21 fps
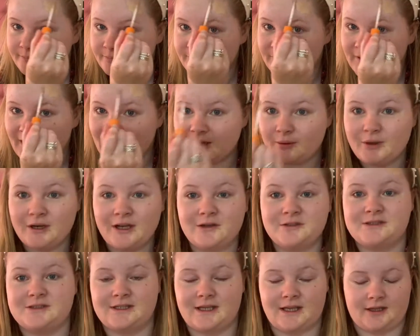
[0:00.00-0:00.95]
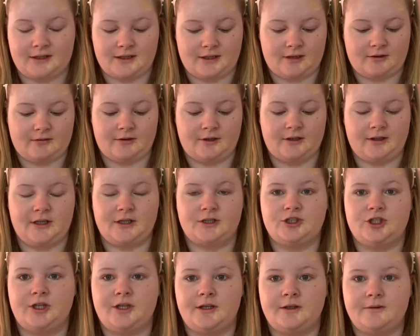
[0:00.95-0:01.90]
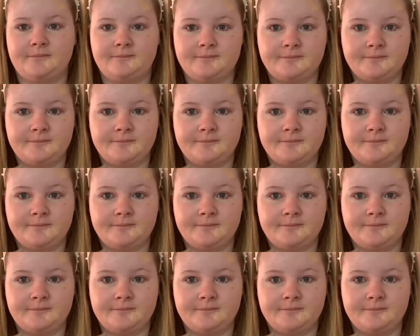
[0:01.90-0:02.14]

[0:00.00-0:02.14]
Anyone else get that around their chin?